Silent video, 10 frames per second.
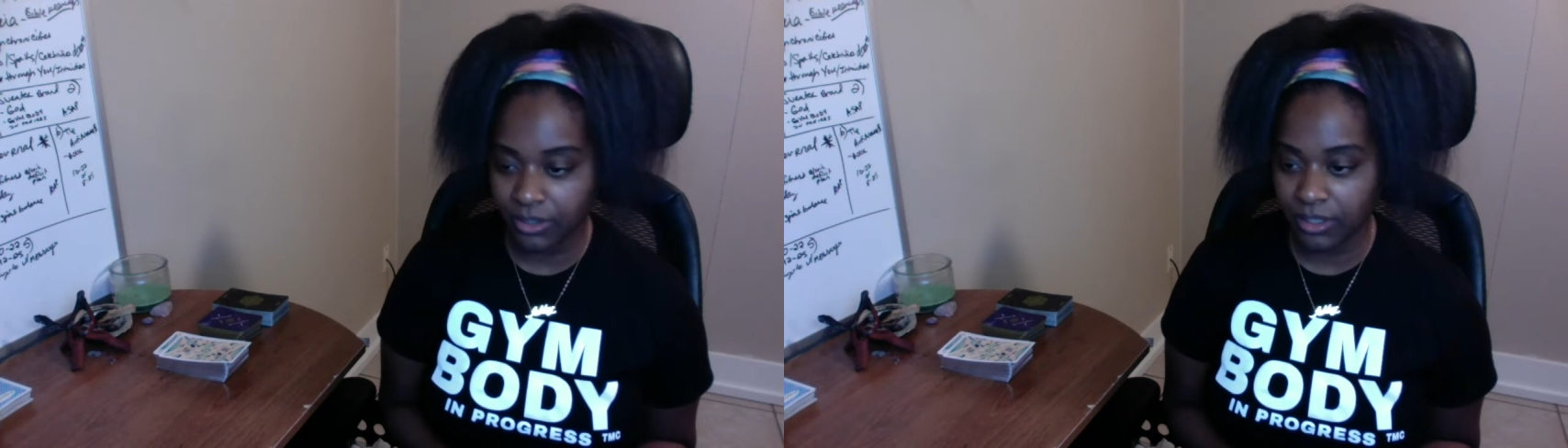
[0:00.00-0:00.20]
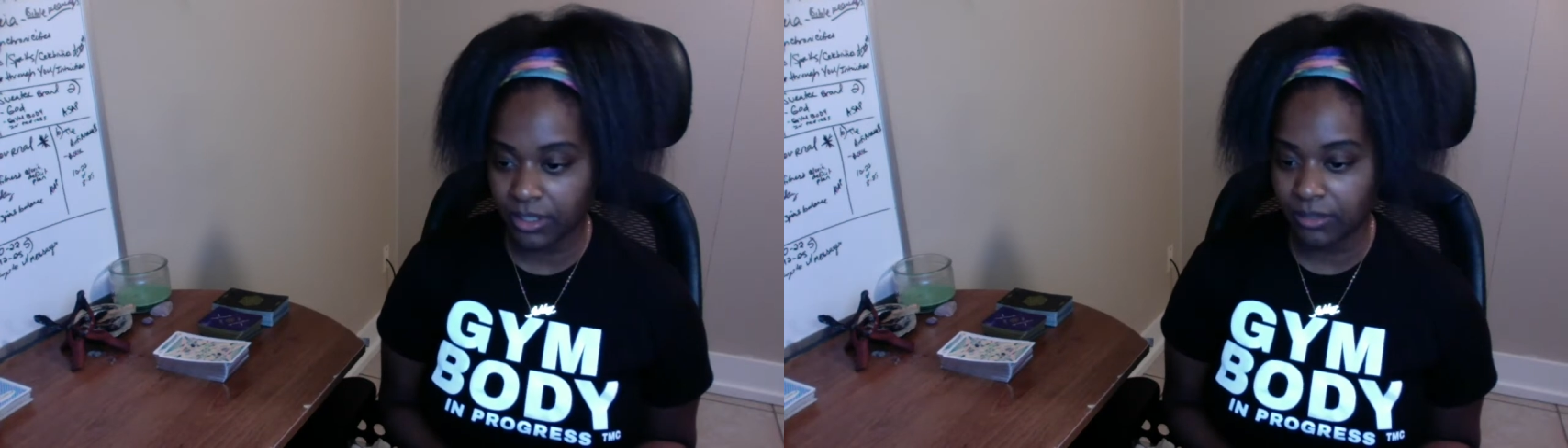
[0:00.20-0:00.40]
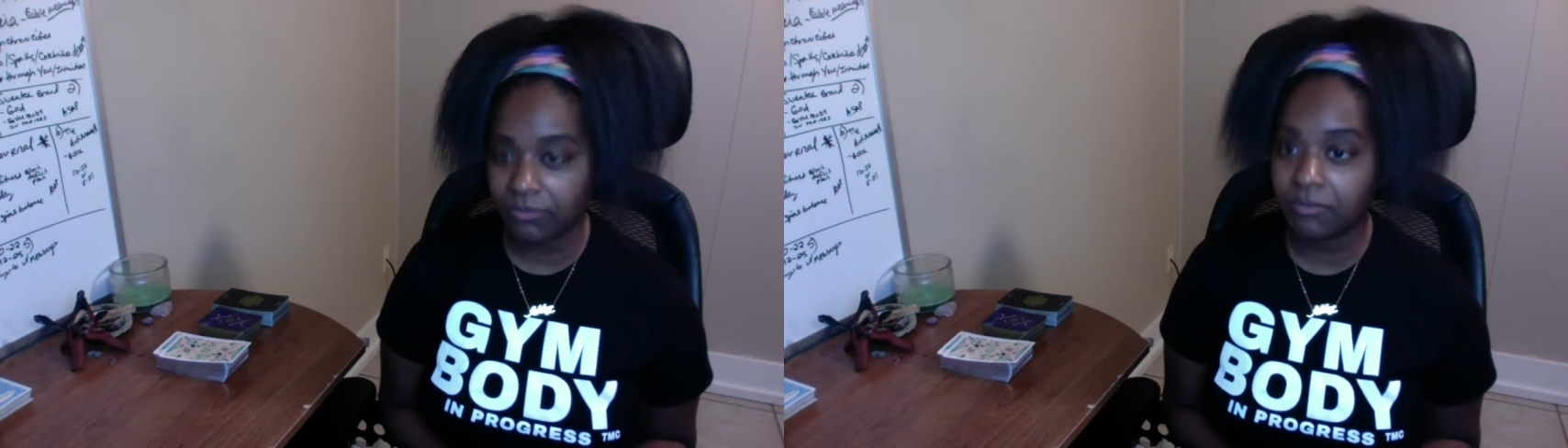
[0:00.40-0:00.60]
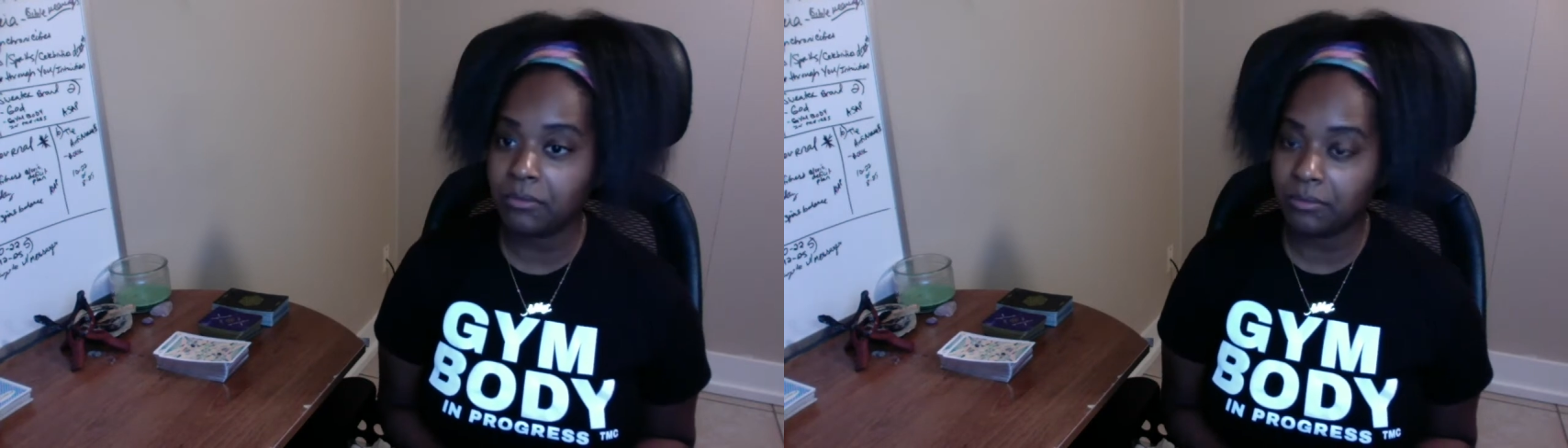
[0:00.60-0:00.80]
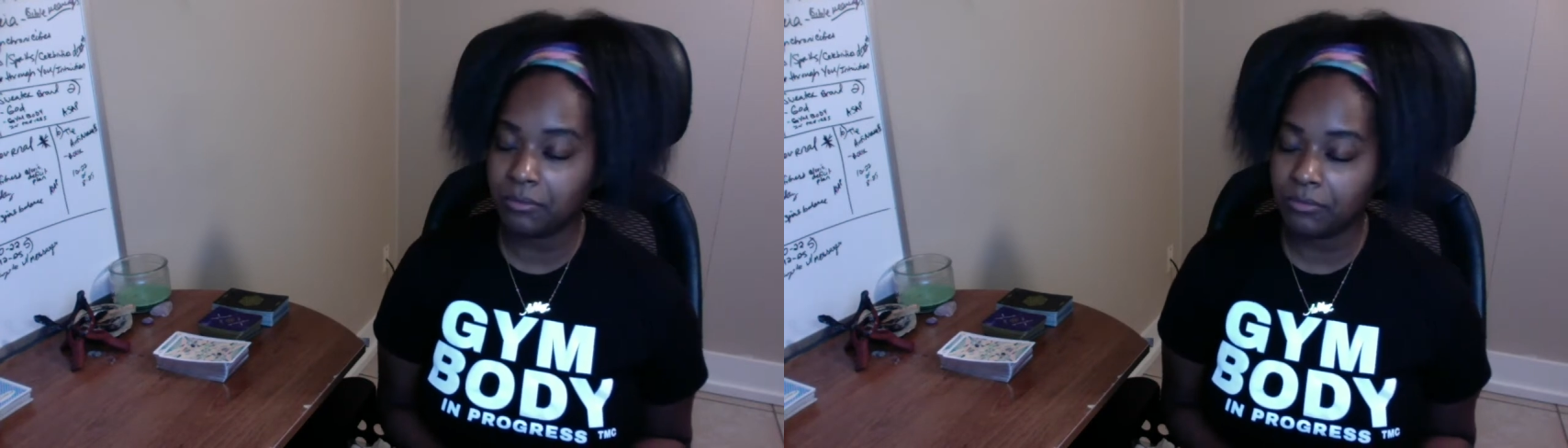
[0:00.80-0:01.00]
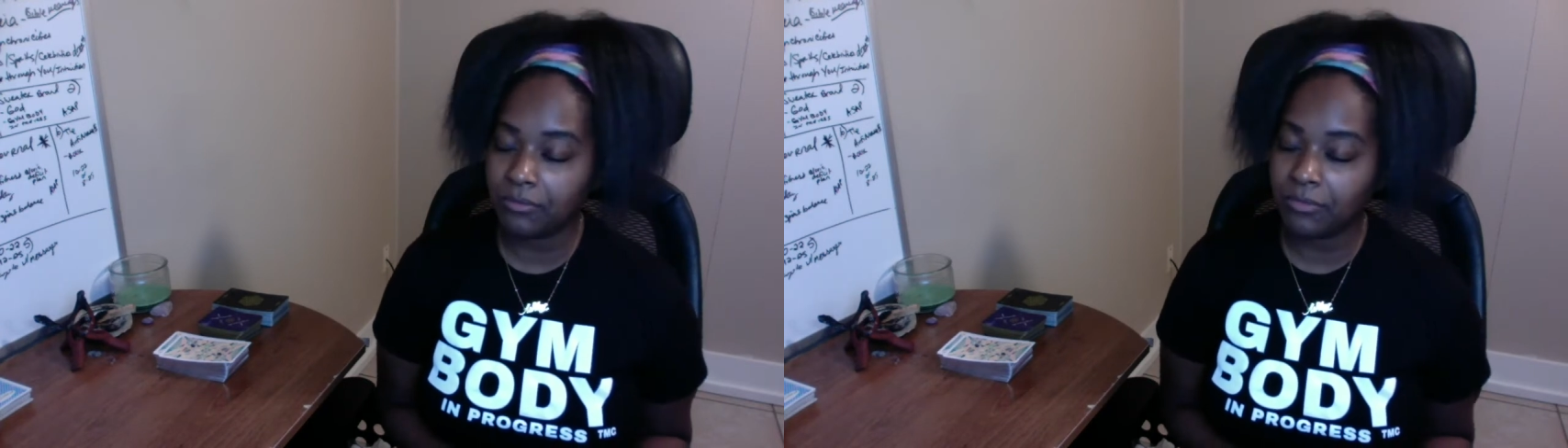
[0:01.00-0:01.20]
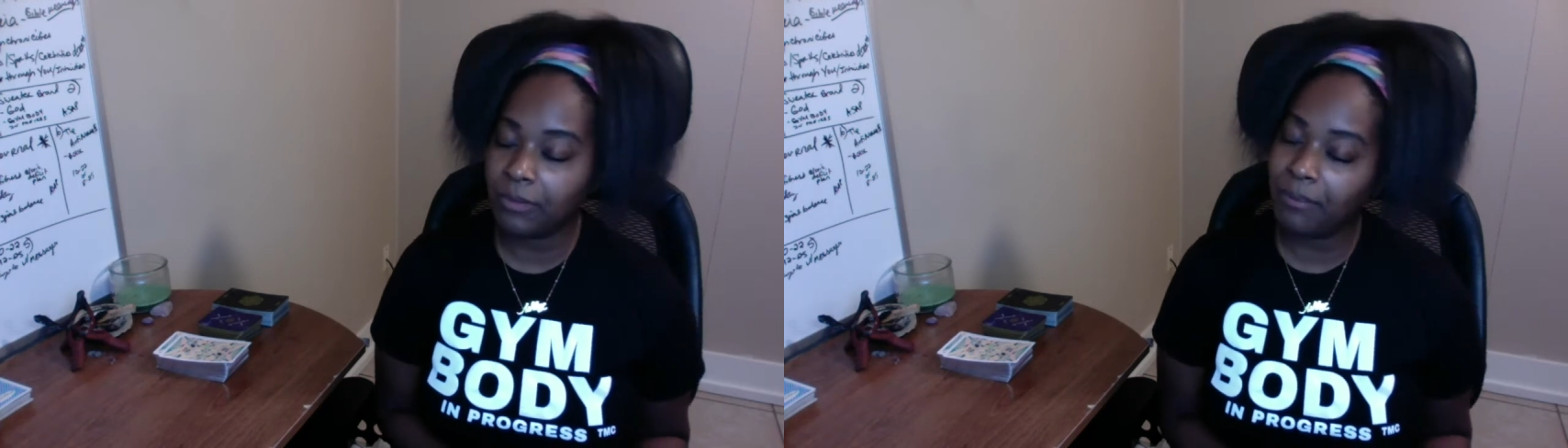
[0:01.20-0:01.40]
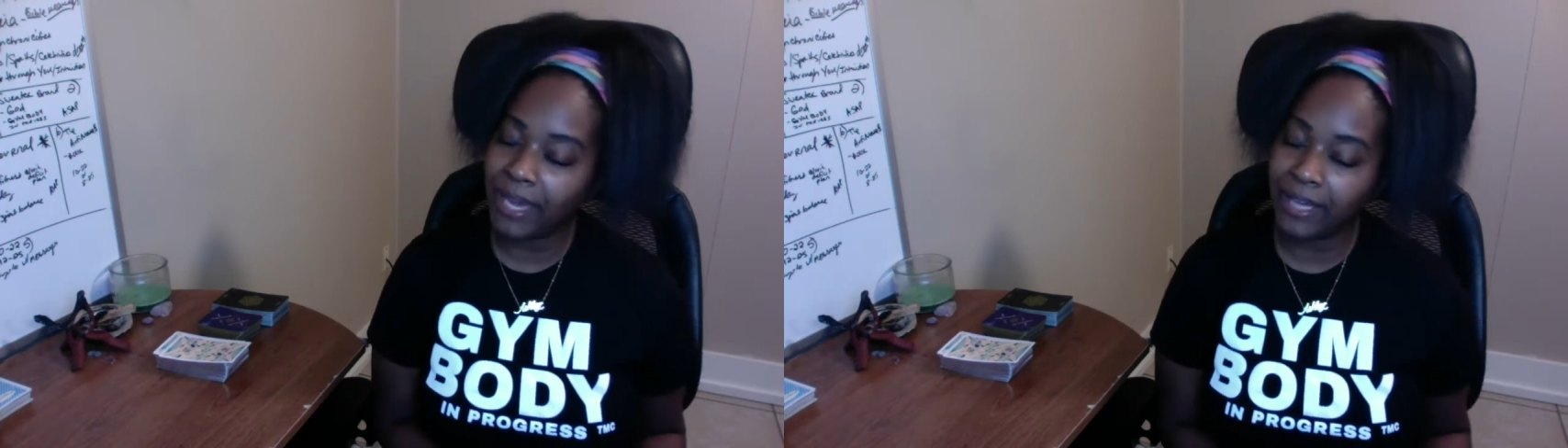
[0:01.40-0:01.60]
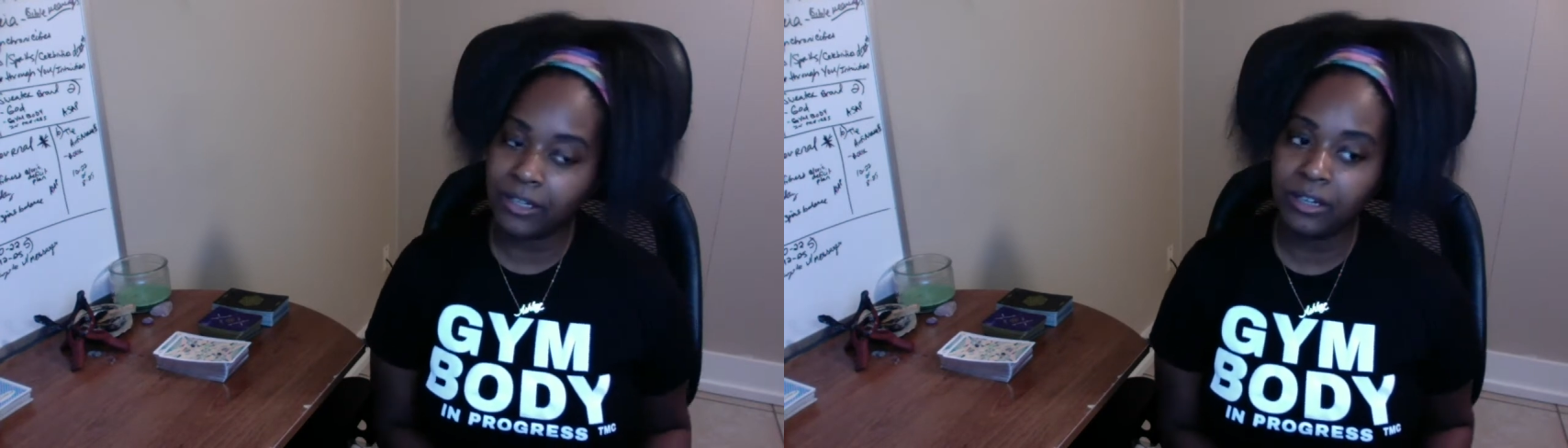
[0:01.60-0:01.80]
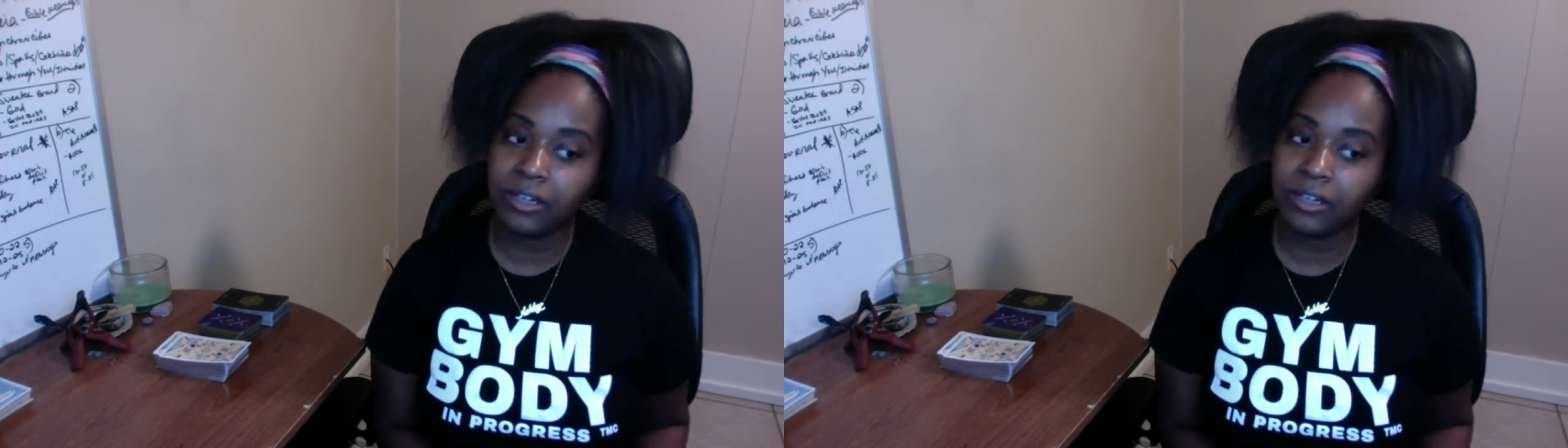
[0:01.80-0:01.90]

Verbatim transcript: of the matter.